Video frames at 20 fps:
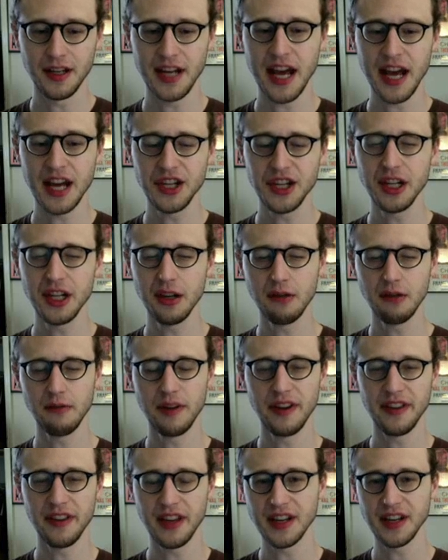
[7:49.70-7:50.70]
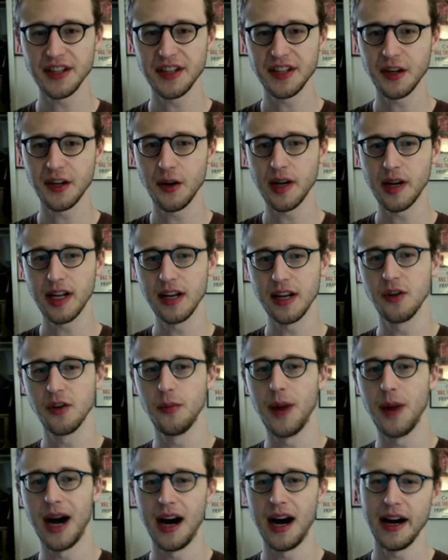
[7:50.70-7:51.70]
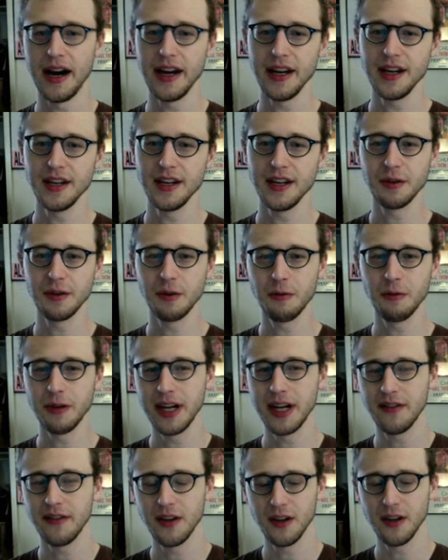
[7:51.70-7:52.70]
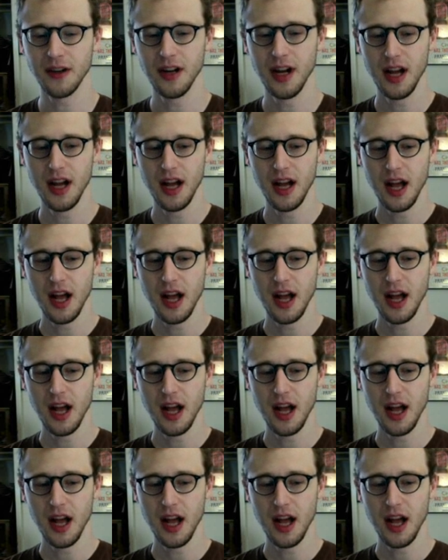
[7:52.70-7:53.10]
tension when things are going a little behind or whatever.